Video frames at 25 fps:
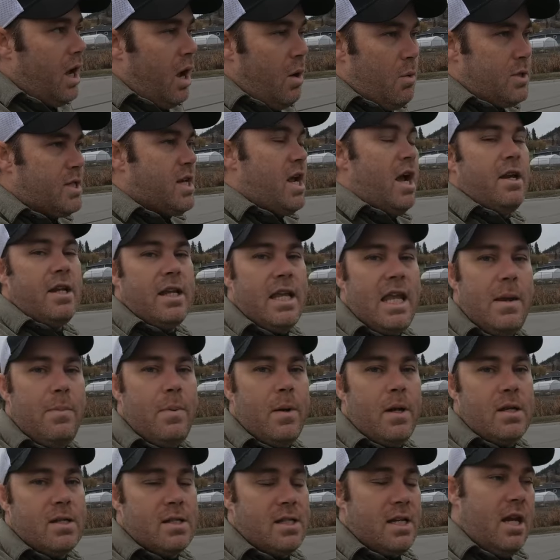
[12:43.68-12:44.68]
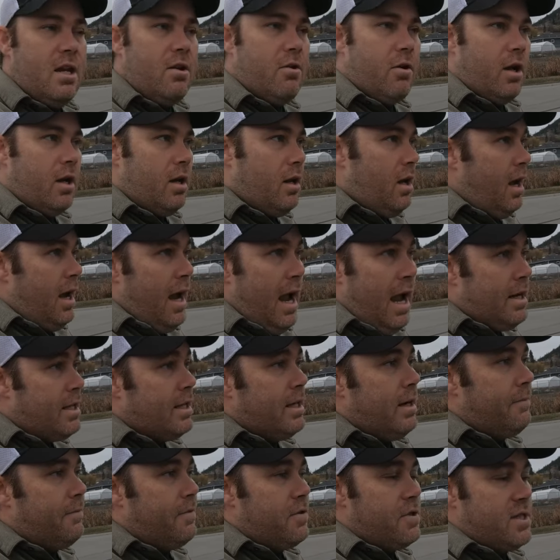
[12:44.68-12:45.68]
I was kind of keeping a secret. I
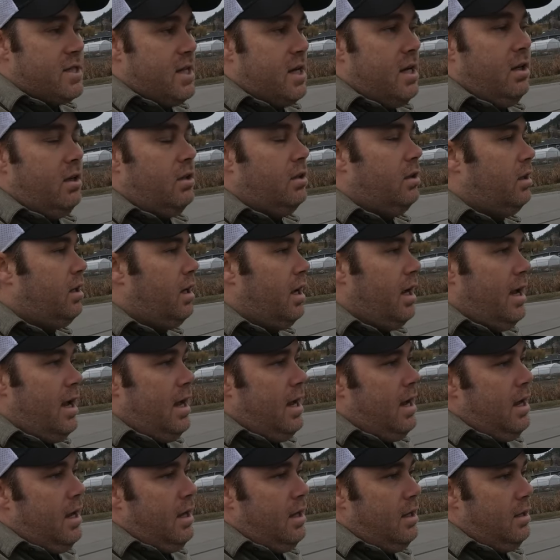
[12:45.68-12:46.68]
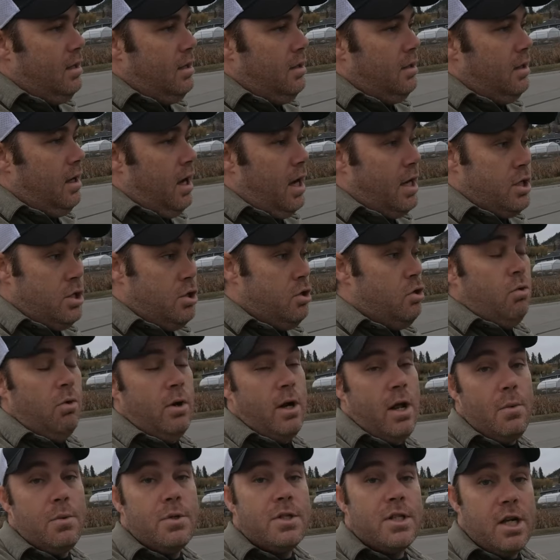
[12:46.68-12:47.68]
had it up for sale, and I
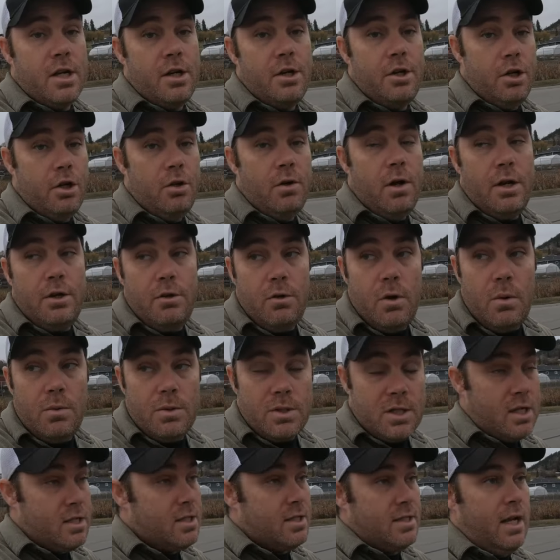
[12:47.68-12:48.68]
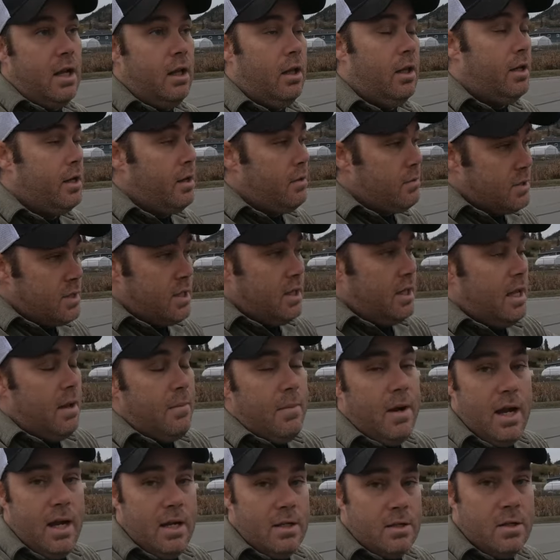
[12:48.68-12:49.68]
knew what I was going to do. I knew I was going to sell it, and I was going
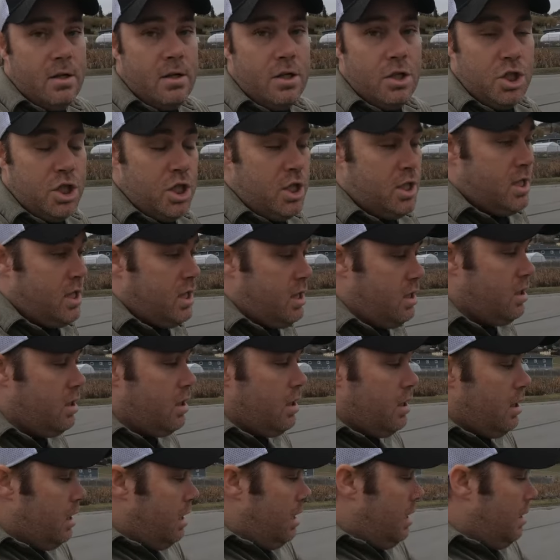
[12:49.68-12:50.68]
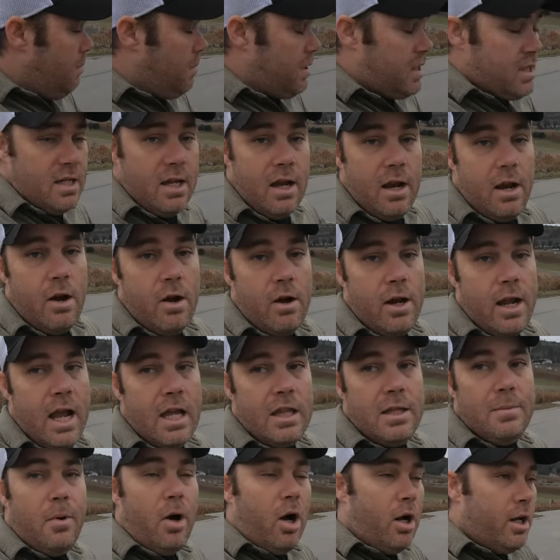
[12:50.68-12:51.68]
to get my hands on a G T, because then I already
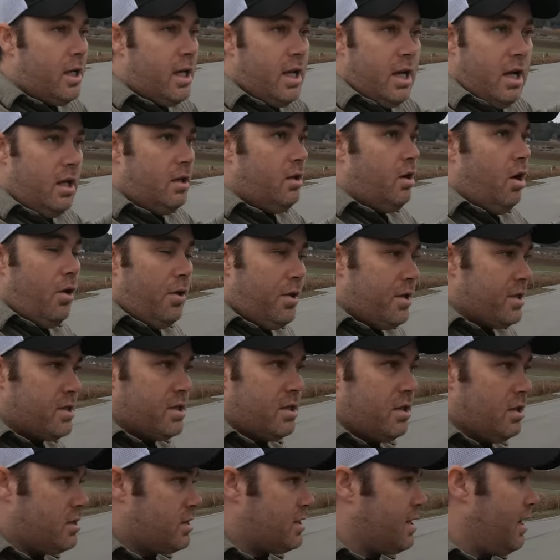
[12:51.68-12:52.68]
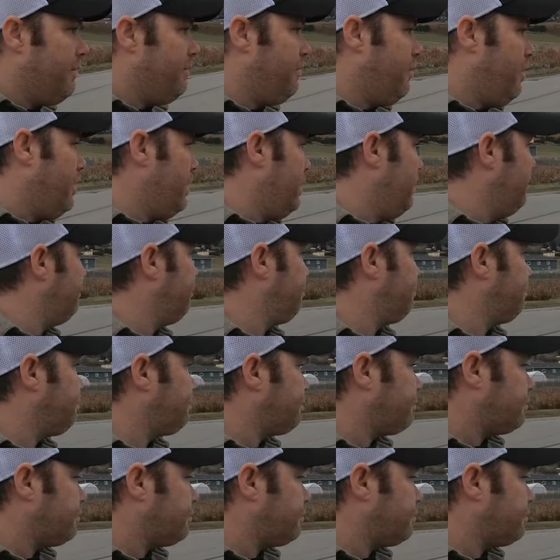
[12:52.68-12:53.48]
had the body kit and all this good stuff on it.